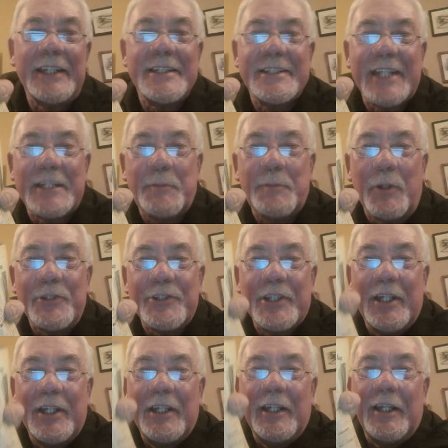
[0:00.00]
and sixpence?
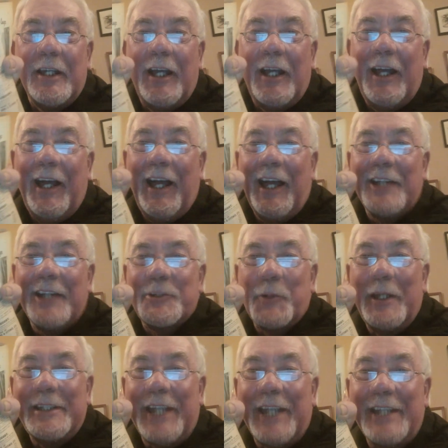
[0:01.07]

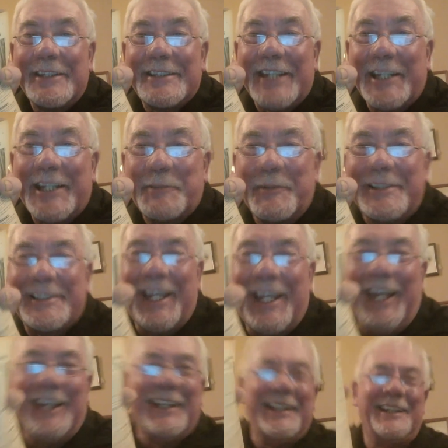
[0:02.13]
28 and sixpence.
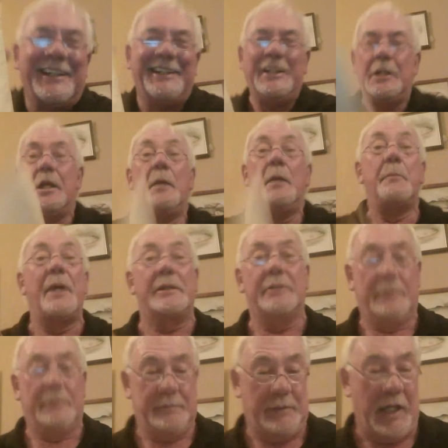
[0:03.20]

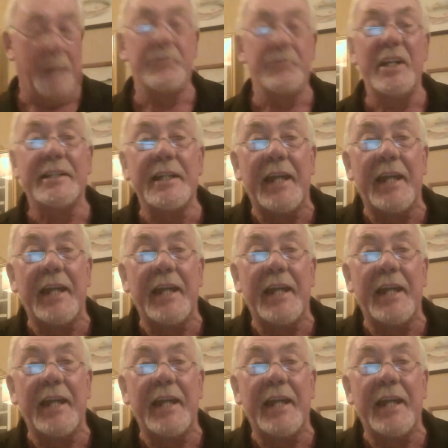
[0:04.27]
But I'm reading